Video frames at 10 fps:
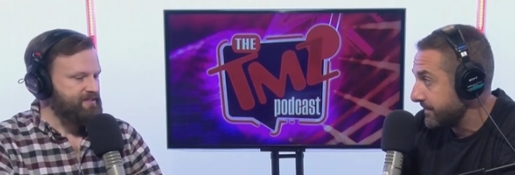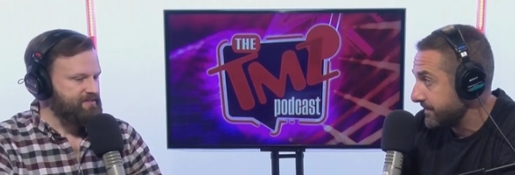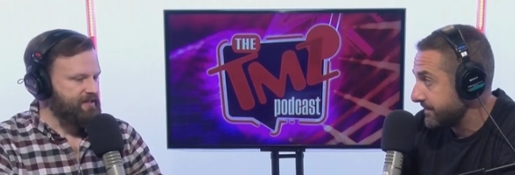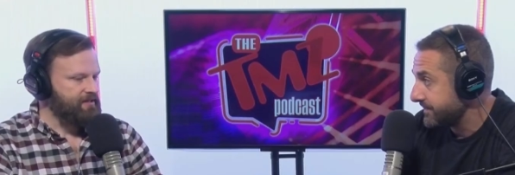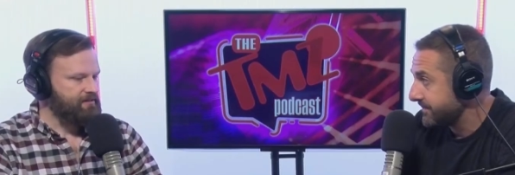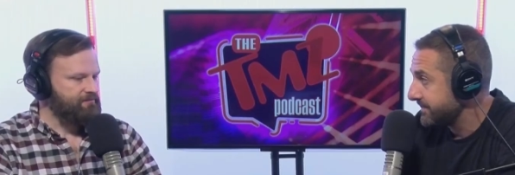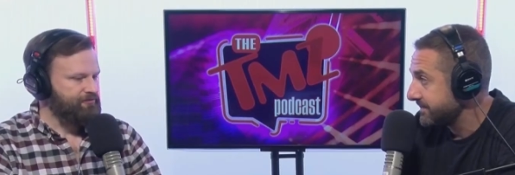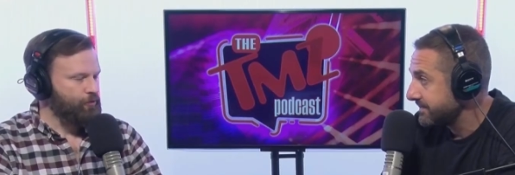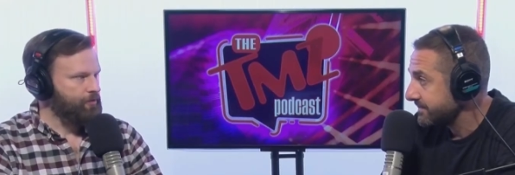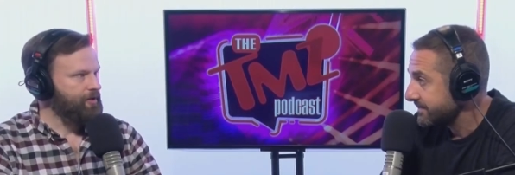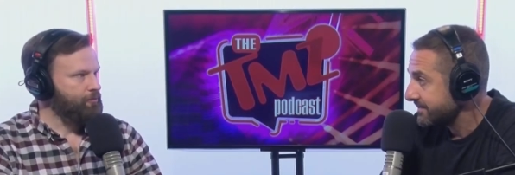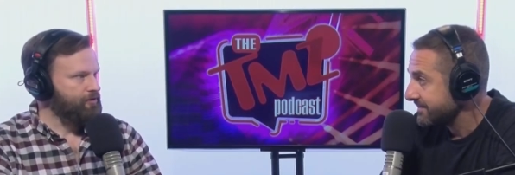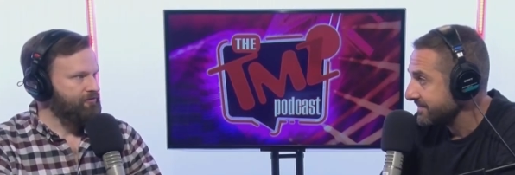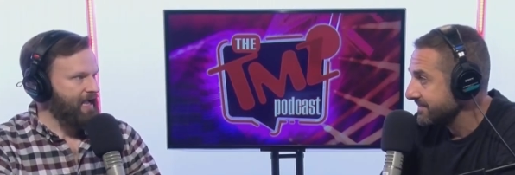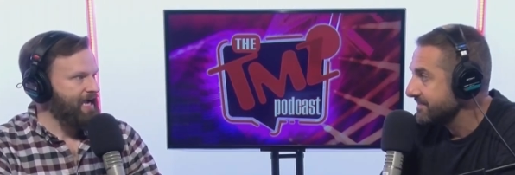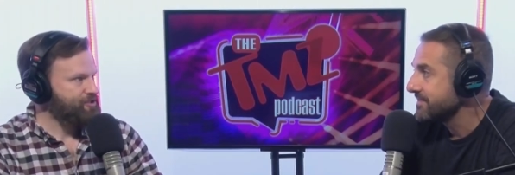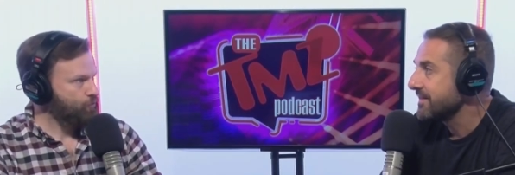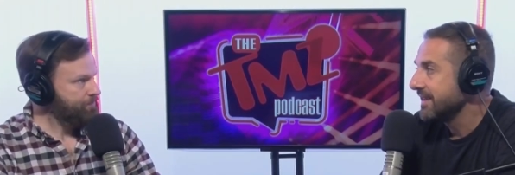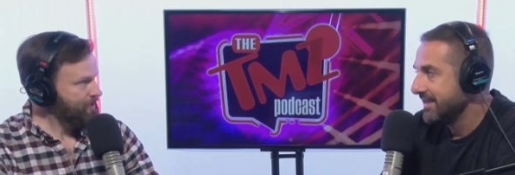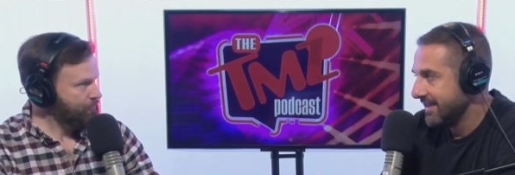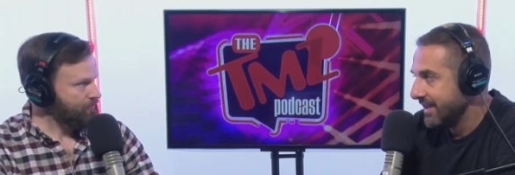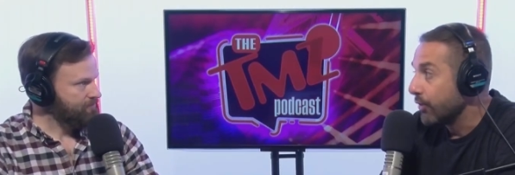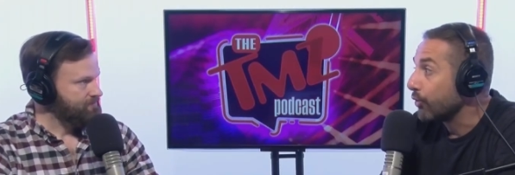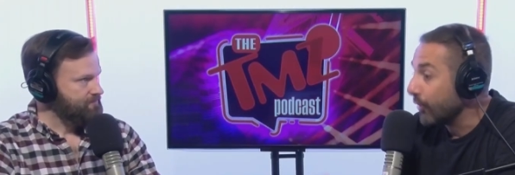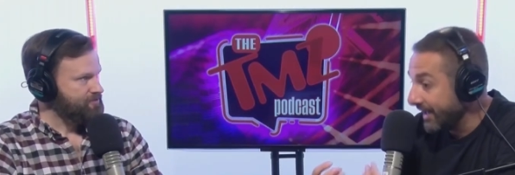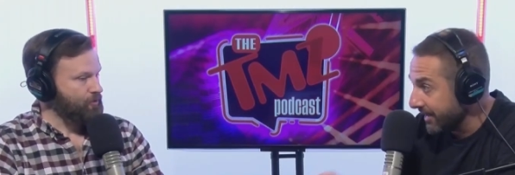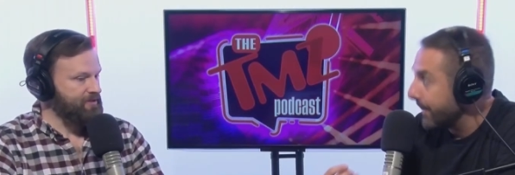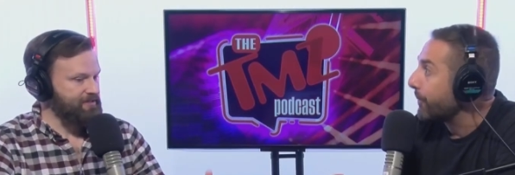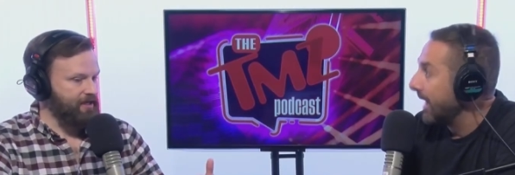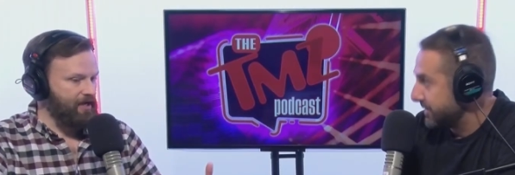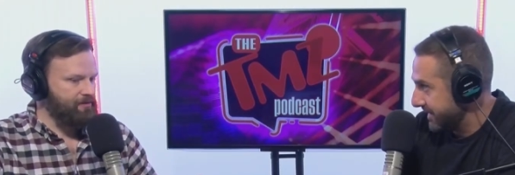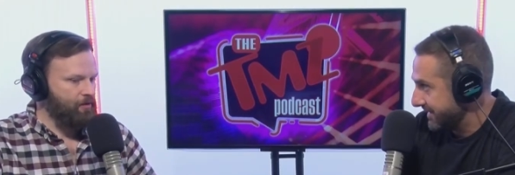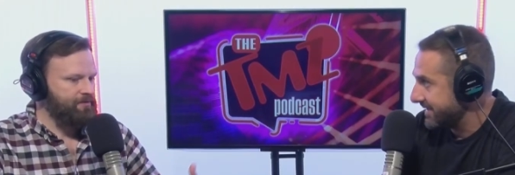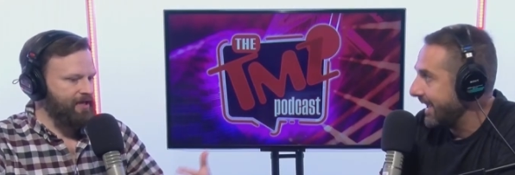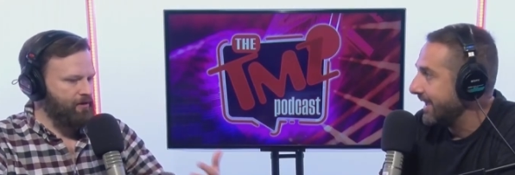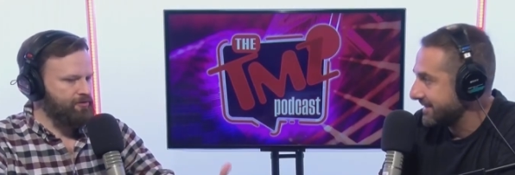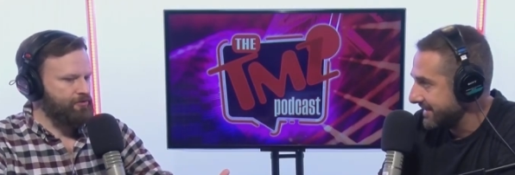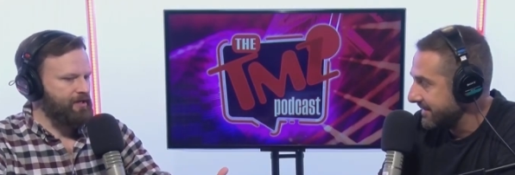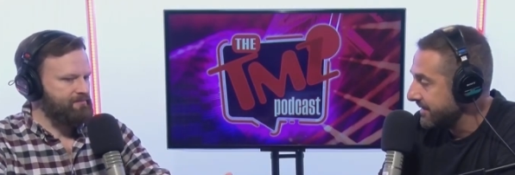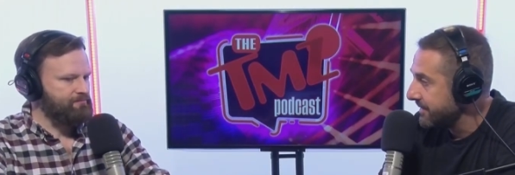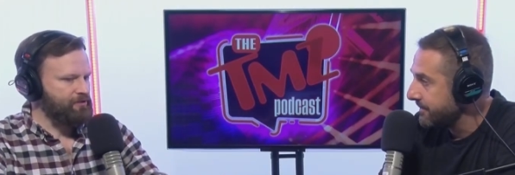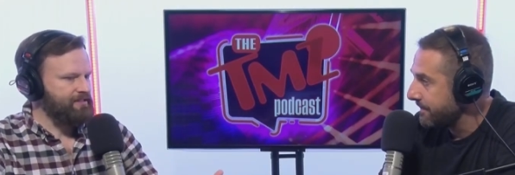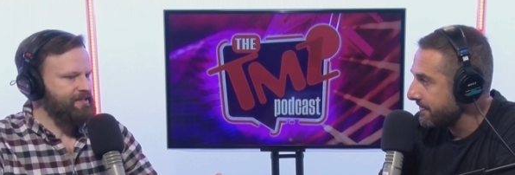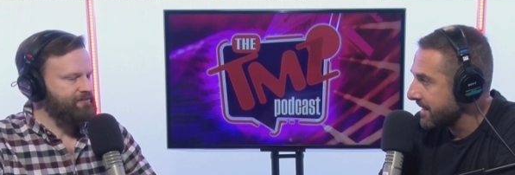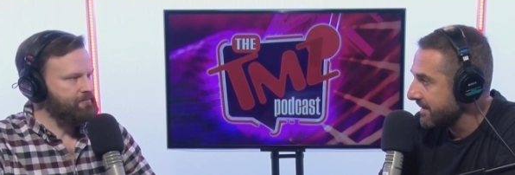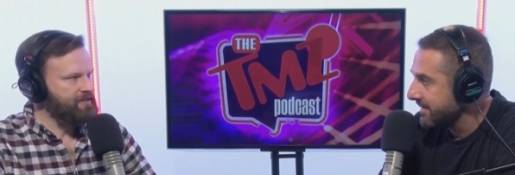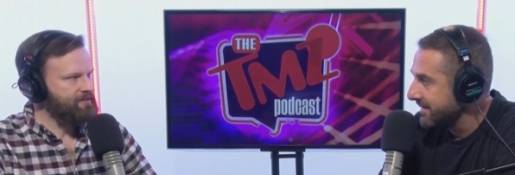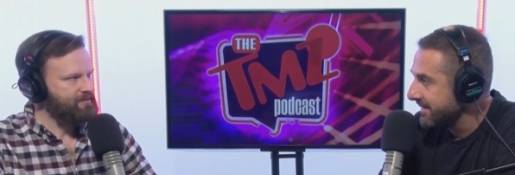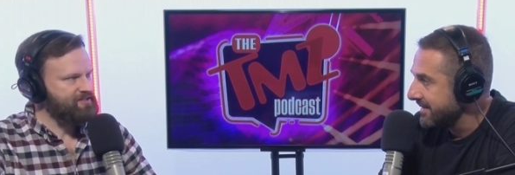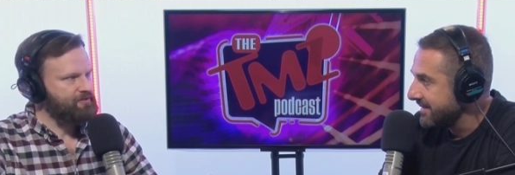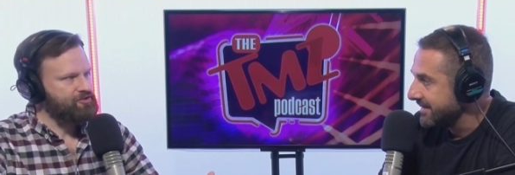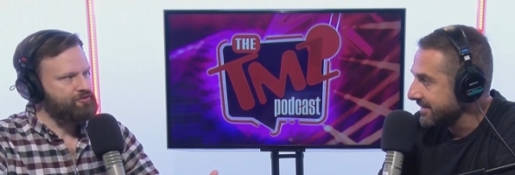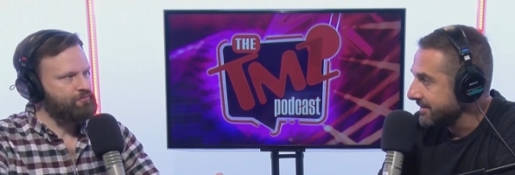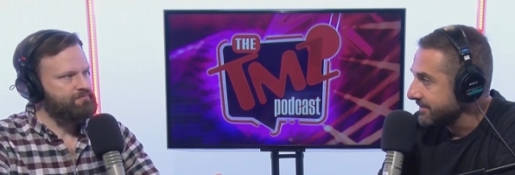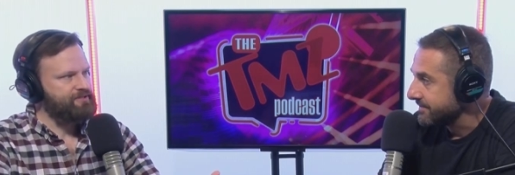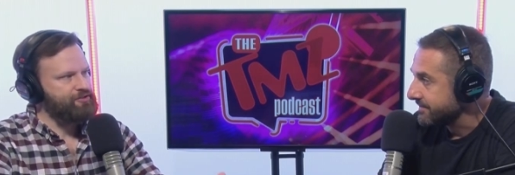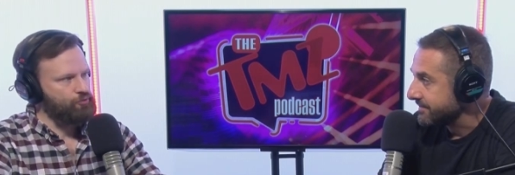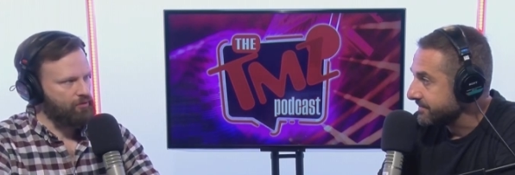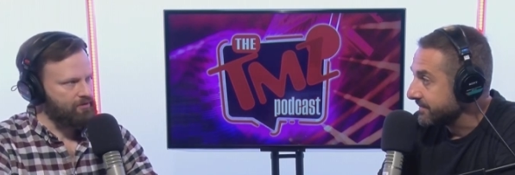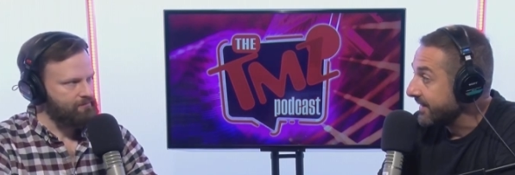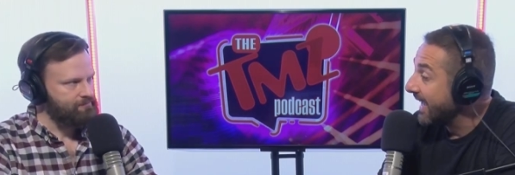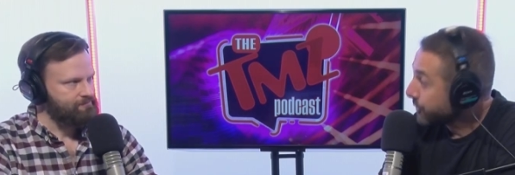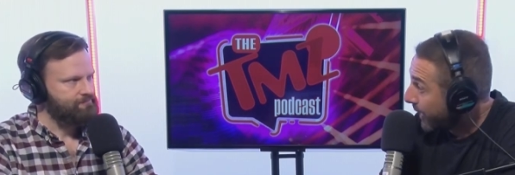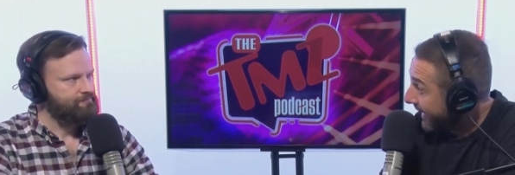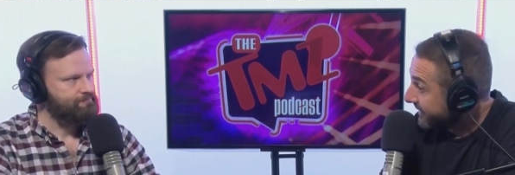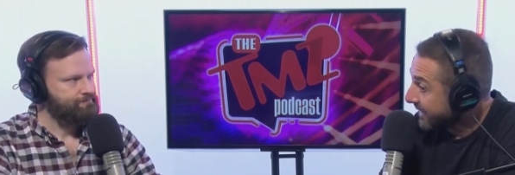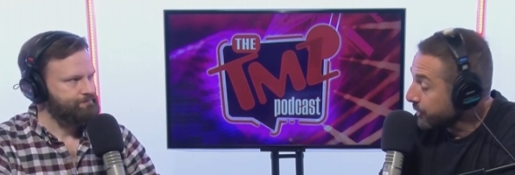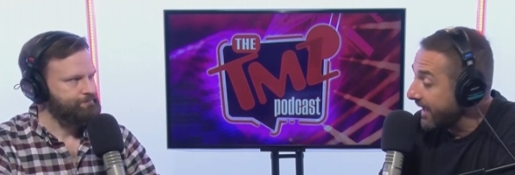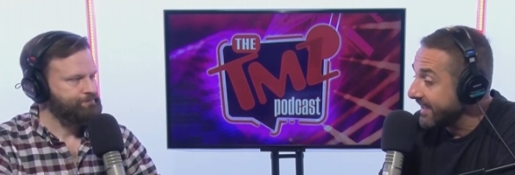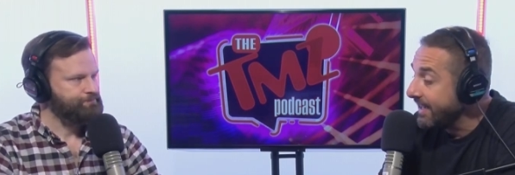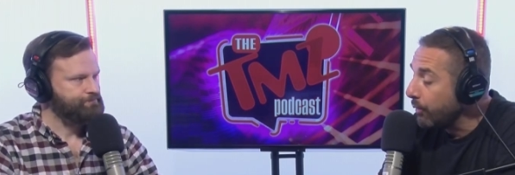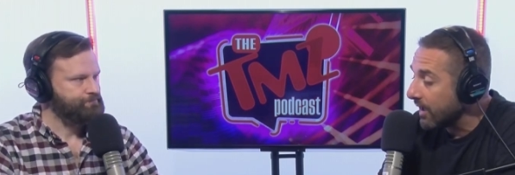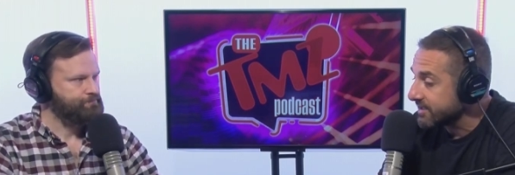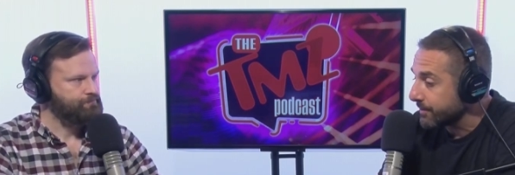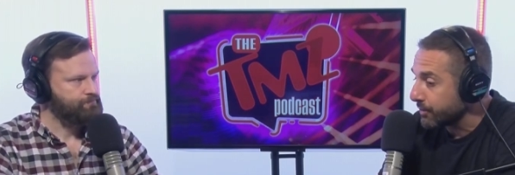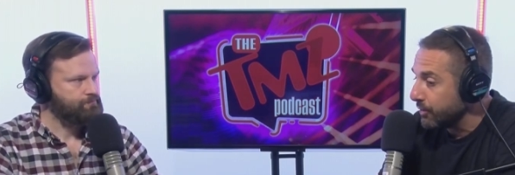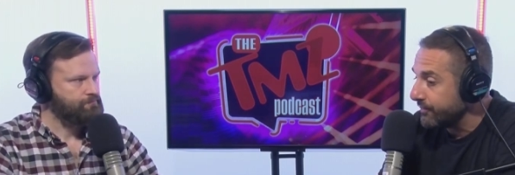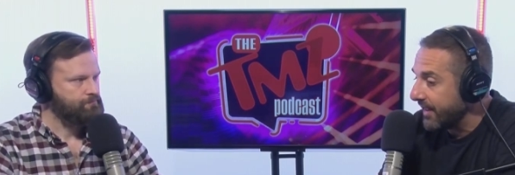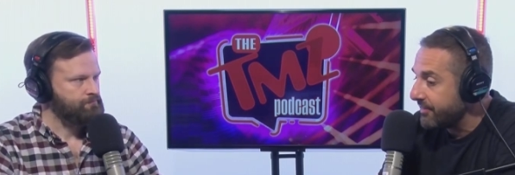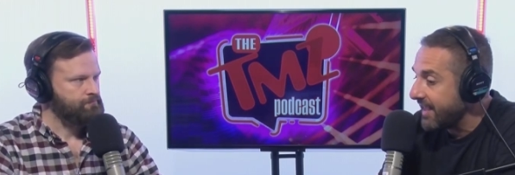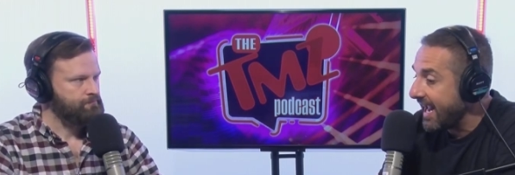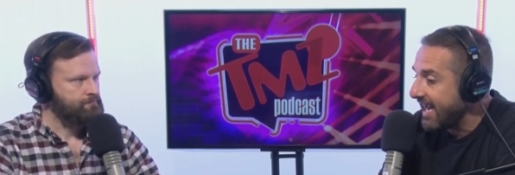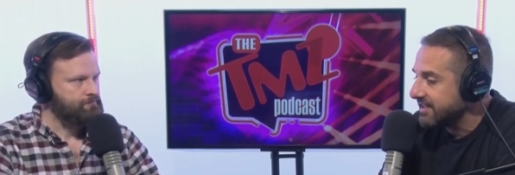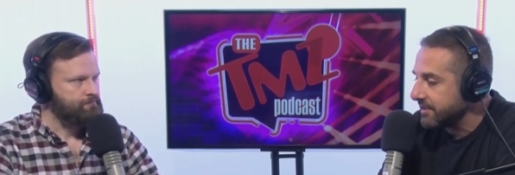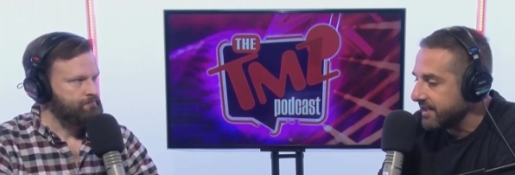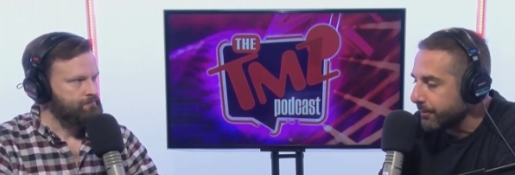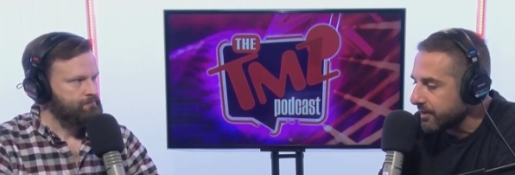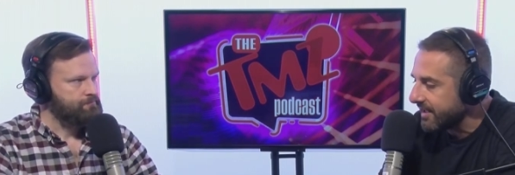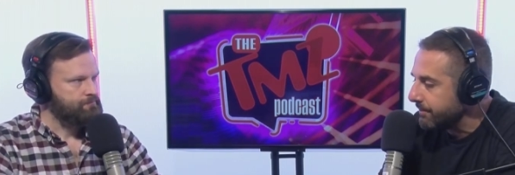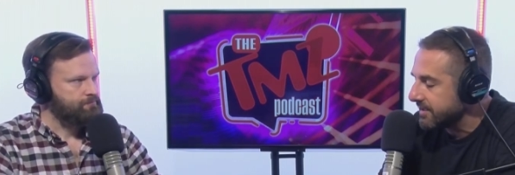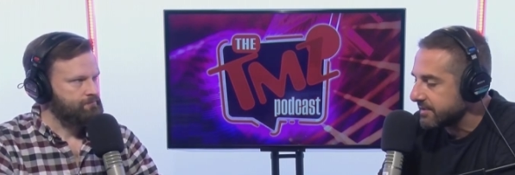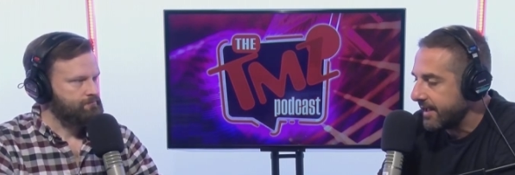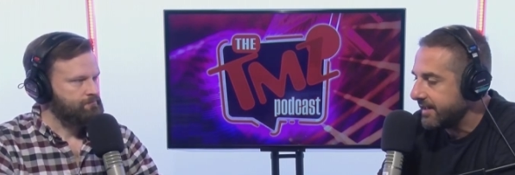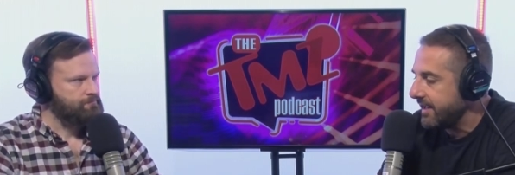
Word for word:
Speaker 1: he's getting fewer number of actual people. Real So he's like, oh, now yes. you're not really giving me as much as you said you were.
Speaker 2: That's right. That's right. He wants to prove that they deliberately misled